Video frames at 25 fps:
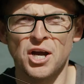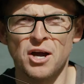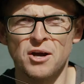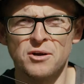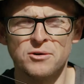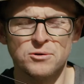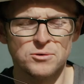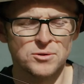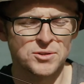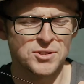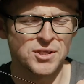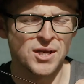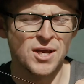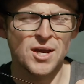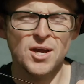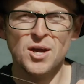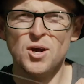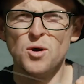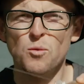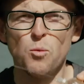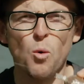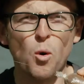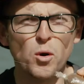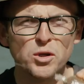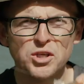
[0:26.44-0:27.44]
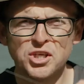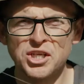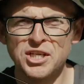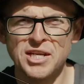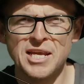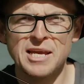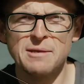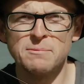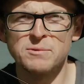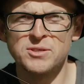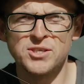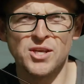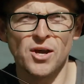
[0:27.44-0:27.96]
shows,
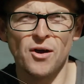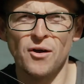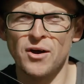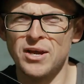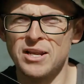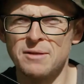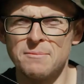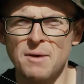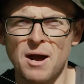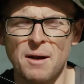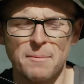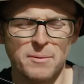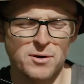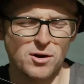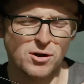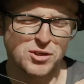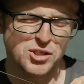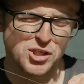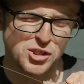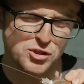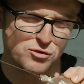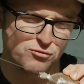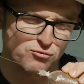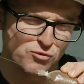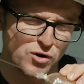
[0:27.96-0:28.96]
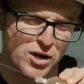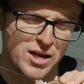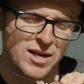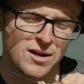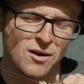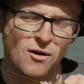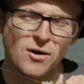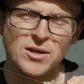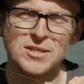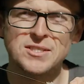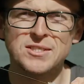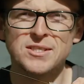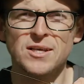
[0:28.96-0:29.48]
watching him tying them up, and I just
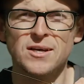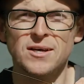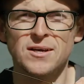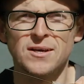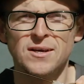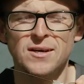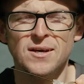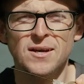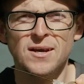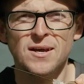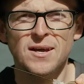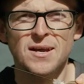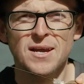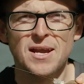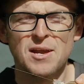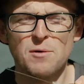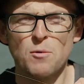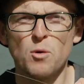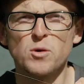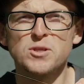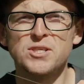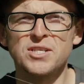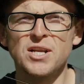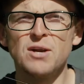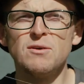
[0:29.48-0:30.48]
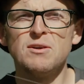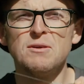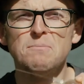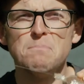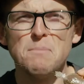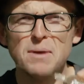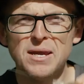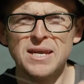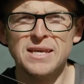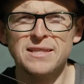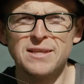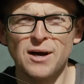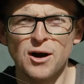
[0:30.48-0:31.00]
realised that it wasn't only
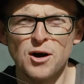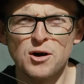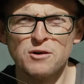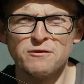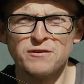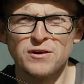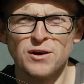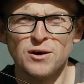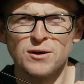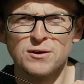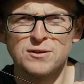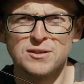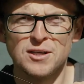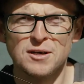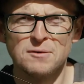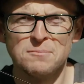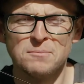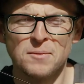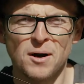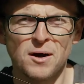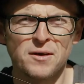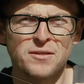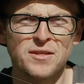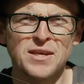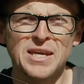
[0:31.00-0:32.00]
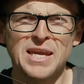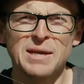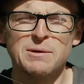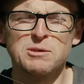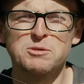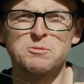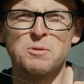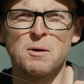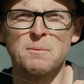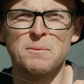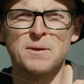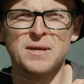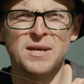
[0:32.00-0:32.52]
me that overlooked them. I think it
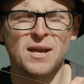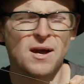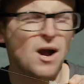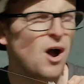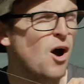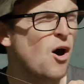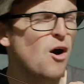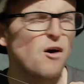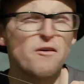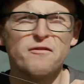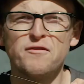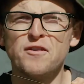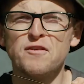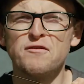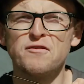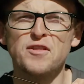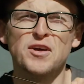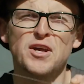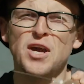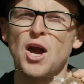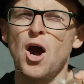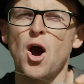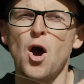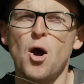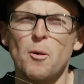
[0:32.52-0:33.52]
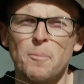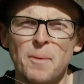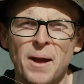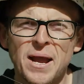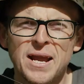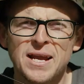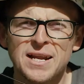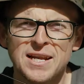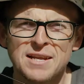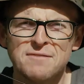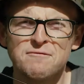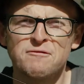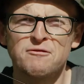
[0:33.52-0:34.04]
was probably half of the carp
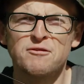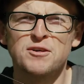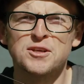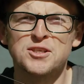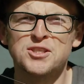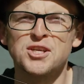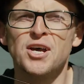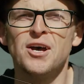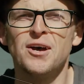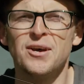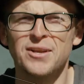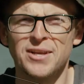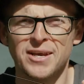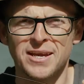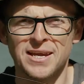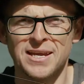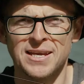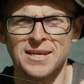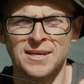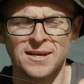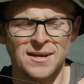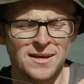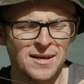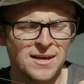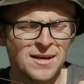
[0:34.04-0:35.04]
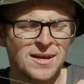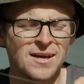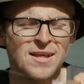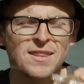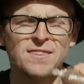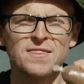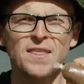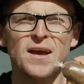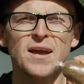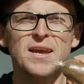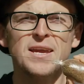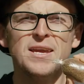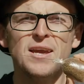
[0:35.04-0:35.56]
angling fraternity.
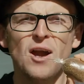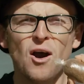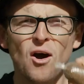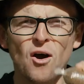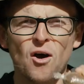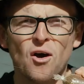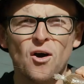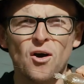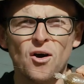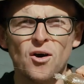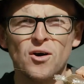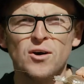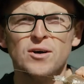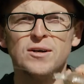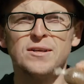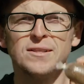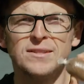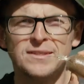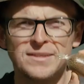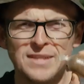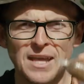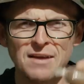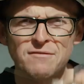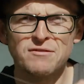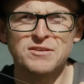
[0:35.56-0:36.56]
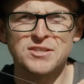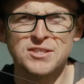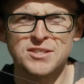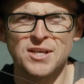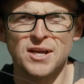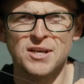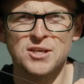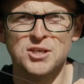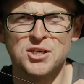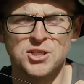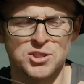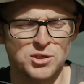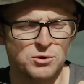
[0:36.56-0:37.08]
They are
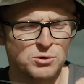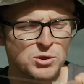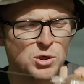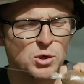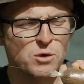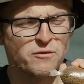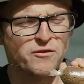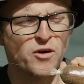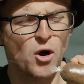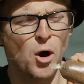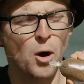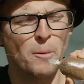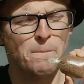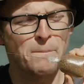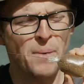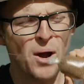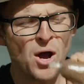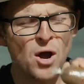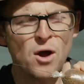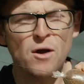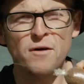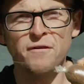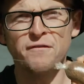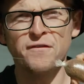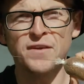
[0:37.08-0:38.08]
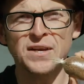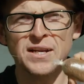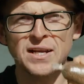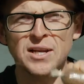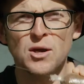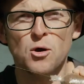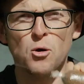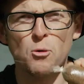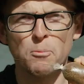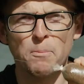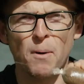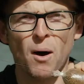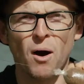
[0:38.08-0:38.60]
devastational. You've got a perfect
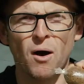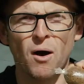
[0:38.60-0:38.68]
little